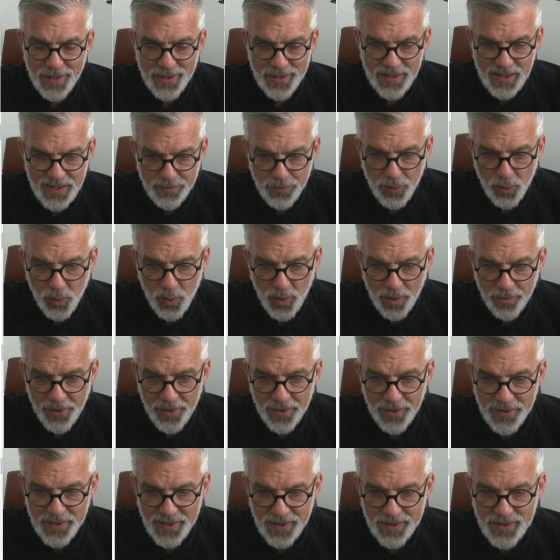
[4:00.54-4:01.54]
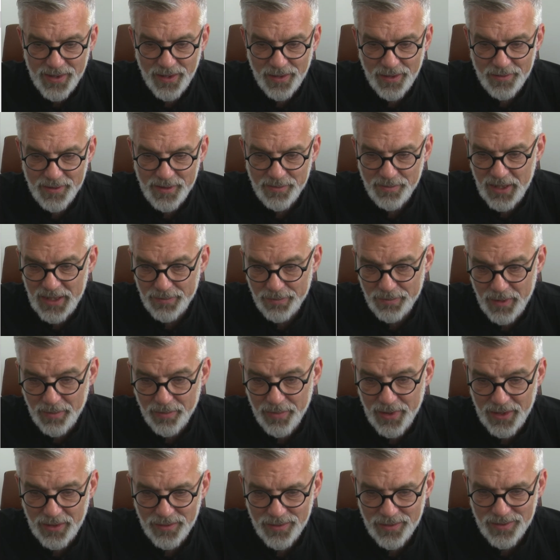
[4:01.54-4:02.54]
smaller prototypes must be
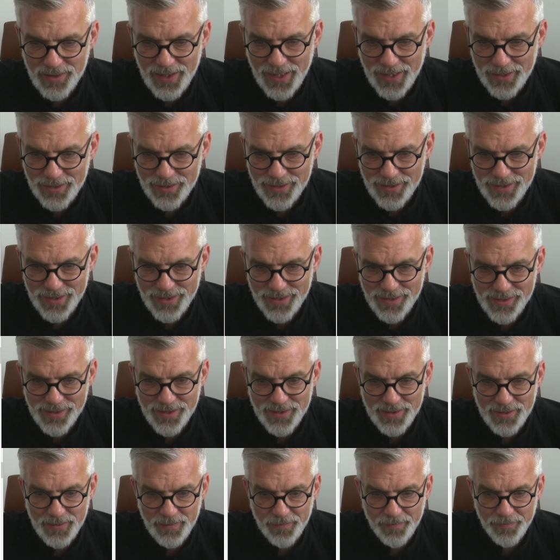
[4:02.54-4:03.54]
built and tested.